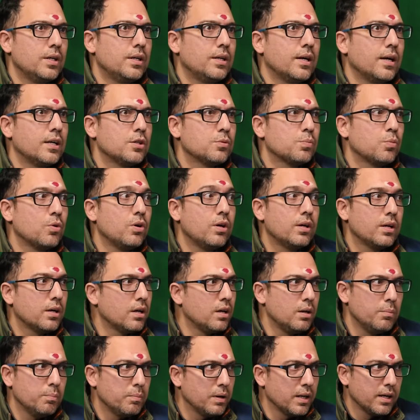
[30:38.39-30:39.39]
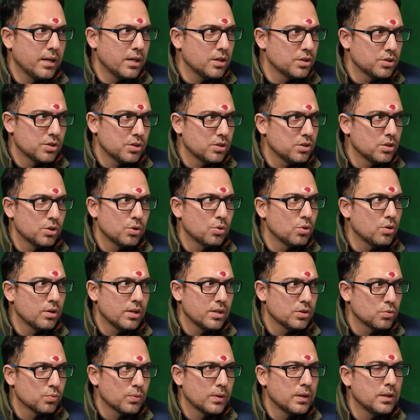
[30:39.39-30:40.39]
it has political implications in
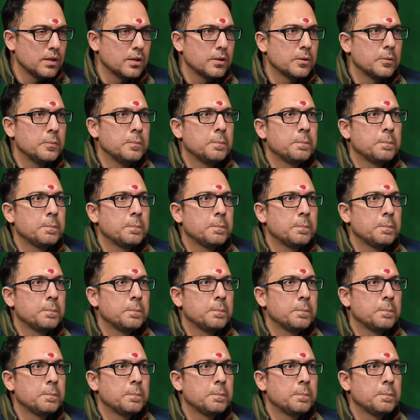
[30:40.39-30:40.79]
today's world.